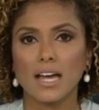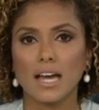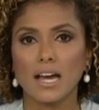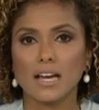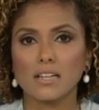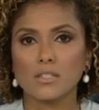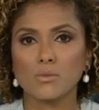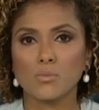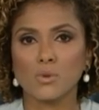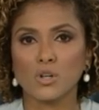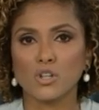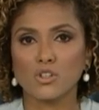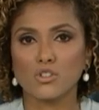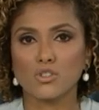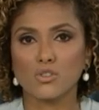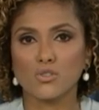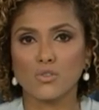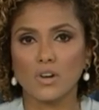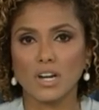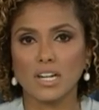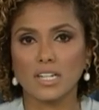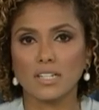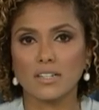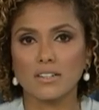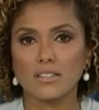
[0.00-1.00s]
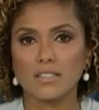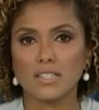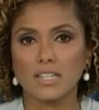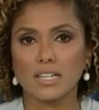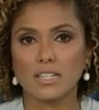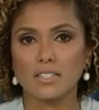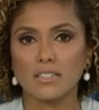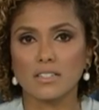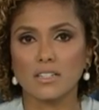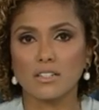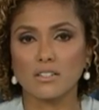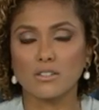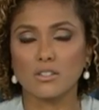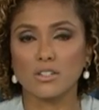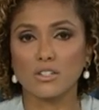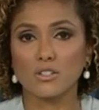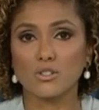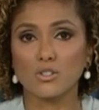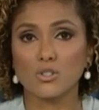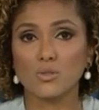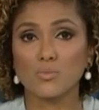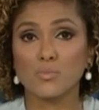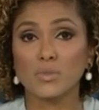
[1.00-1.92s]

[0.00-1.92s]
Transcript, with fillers: Asthma Australia says this is